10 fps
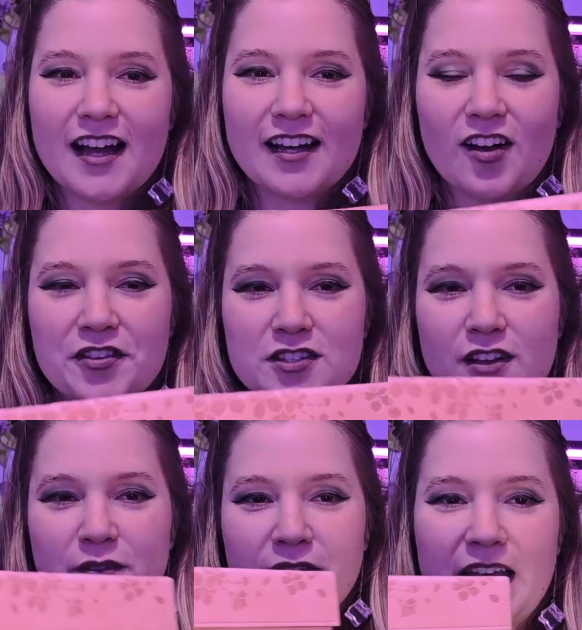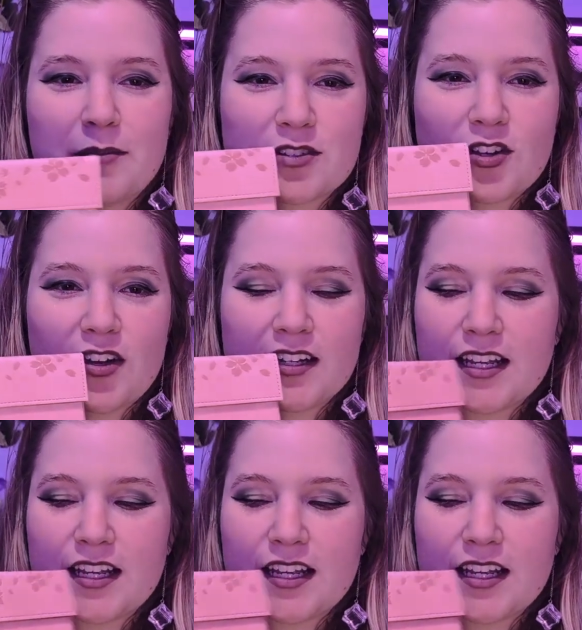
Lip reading: I got this off of Amazon.